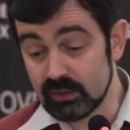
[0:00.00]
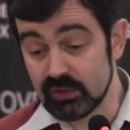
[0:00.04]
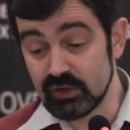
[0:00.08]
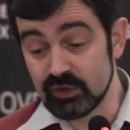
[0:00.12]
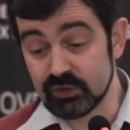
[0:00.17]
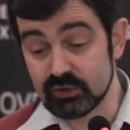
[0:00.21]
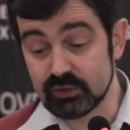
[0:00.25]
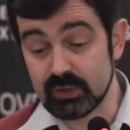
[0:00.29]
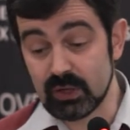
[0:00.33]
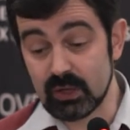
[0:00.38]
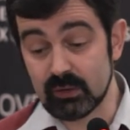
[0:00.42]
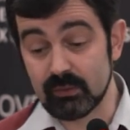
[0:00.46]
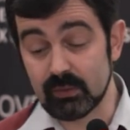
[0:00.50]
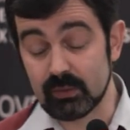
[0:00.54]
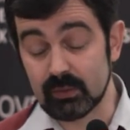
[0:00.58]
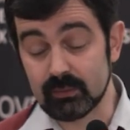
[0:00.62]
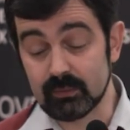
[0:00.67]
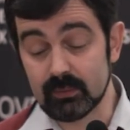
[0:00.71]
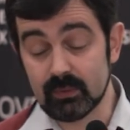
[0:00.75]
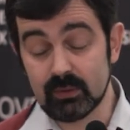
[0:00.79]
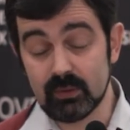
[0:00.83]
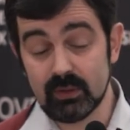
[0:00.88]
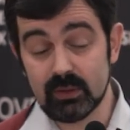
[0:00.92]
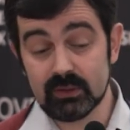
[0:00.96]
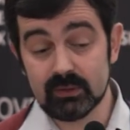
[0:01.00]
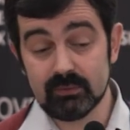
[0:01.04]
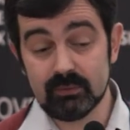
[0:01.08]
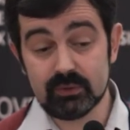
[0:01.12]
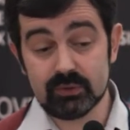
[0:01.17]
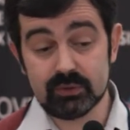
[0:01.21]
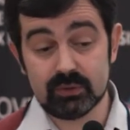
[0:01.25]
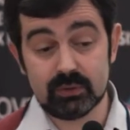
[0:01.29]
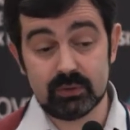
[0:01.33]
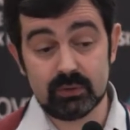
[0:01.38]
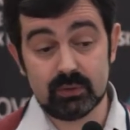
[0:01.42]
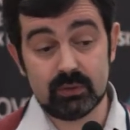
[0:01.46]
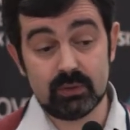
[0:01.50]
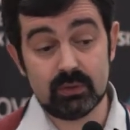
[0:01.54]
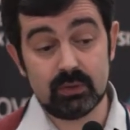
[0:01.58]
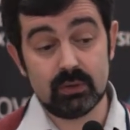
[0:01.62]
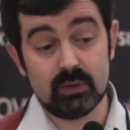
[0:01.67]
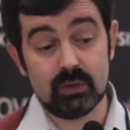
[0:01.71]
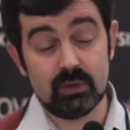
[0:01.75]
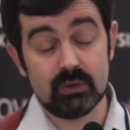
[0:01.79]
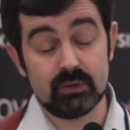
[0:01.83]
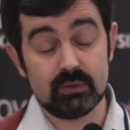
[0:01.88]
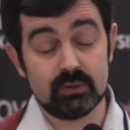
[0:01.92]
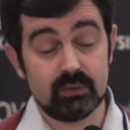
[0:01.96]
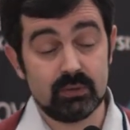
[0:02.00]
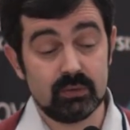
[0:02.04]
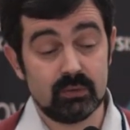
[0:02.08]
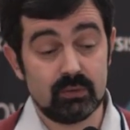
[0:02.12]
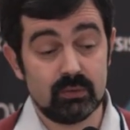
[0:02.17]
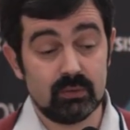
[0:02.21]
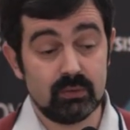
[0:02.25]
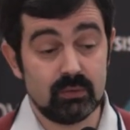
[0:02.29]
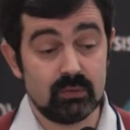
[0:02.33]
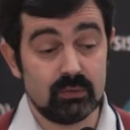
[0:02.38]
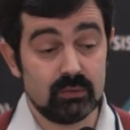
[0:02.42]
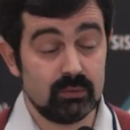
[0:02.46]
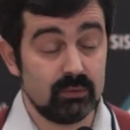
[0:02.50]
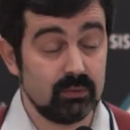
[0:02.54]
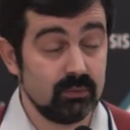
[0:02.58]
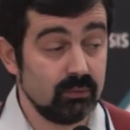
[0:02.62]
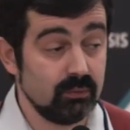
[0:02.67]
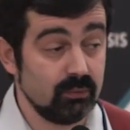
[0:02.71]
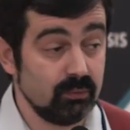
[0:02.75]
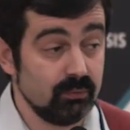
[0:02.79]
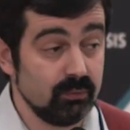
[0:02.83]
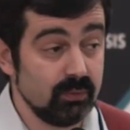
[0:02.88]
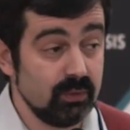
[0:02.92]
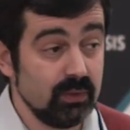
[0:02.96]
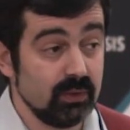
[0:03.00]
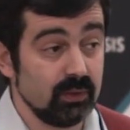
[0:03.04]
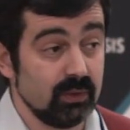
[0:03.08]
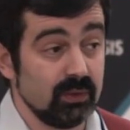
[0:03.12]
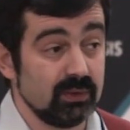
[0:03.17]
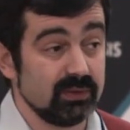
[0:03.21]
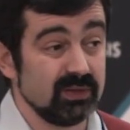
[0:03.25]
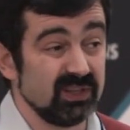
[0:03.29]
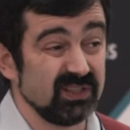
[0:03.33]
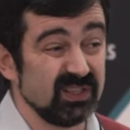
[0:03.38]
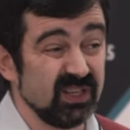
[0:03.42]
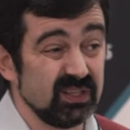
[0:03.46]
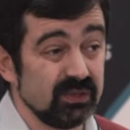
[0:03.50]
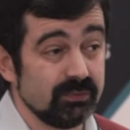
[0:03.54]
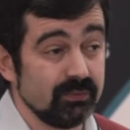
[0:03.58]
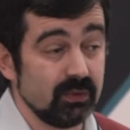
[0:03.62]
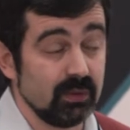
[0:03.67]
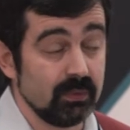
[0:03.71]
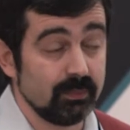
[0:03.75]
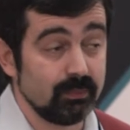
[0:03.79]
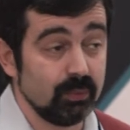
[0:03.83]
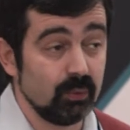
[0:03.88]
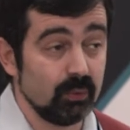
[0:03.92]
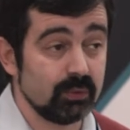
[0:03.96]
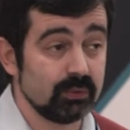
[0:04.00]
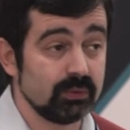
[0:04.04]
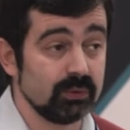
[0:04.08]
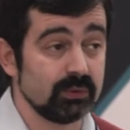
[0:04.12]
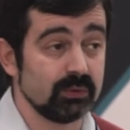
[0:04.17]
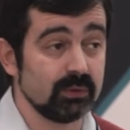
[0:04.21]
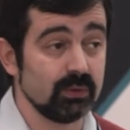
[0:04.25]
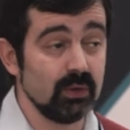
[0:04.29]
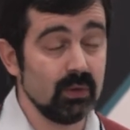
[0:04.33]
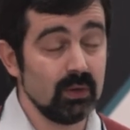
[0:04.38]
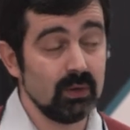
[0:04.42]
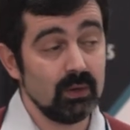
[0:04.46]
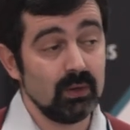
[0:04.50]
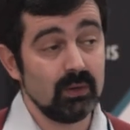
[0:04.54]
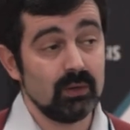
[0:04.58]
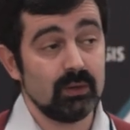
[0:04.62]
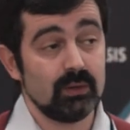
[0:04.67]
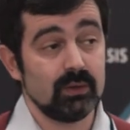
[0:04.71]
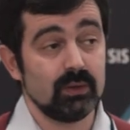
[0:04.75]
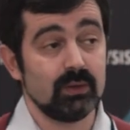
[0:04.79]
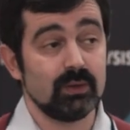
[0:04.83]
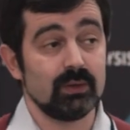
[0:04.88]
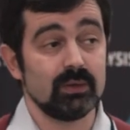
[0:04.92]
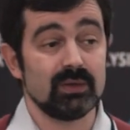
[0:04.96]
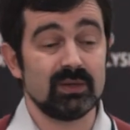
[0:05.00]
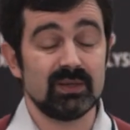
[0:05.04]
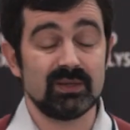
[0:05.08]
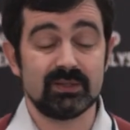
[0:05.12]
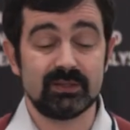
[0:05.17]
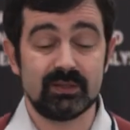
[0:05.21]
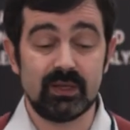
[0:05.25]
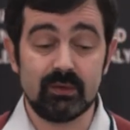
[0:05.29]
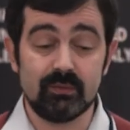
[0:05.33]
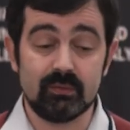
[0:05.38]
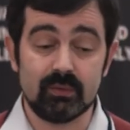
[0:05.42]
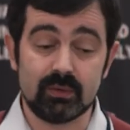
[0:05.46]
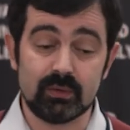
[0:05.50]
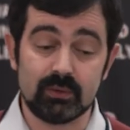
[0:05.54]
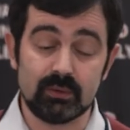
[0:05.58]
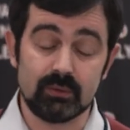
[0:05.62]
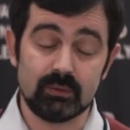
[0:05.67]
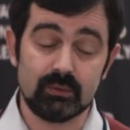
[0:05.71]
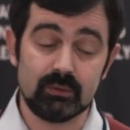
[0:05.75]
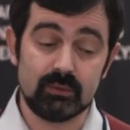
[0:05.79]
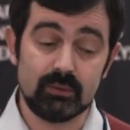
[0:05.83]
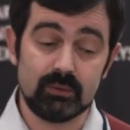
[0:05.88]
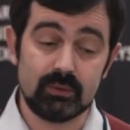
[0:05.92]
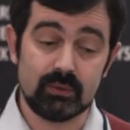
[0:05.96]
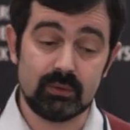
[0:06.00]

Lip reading: in Java language, and we successfully ported several